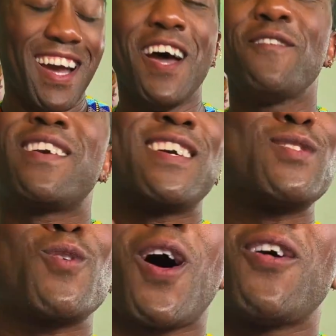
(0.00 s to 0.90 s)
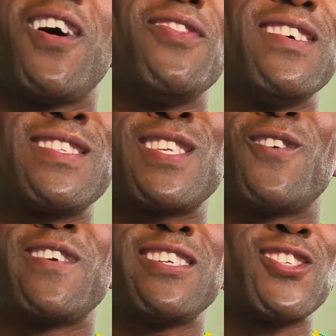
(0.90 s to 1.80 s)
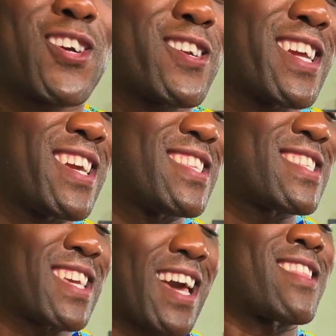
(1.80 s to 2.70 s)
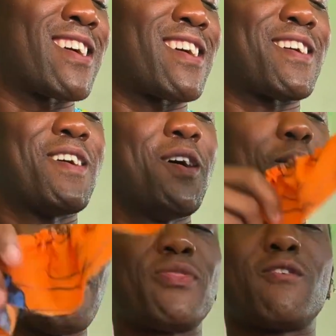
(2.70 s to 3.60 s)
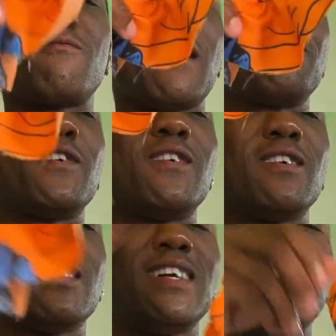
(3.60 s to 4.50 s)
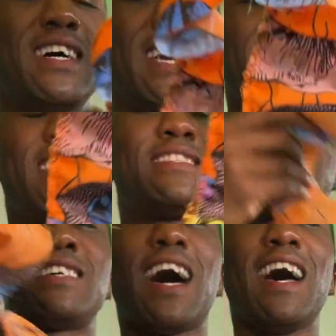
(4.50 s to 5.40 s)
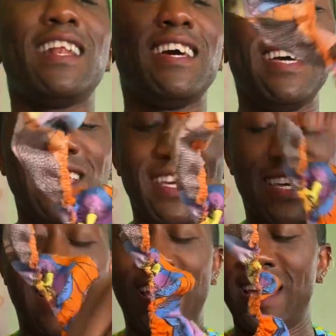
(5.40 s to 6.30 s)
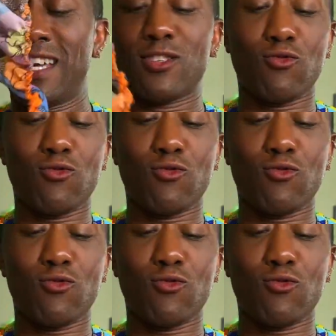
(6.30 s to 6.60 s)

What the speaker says: Because we're all on this sewing journey together. But the ruffle is done. It is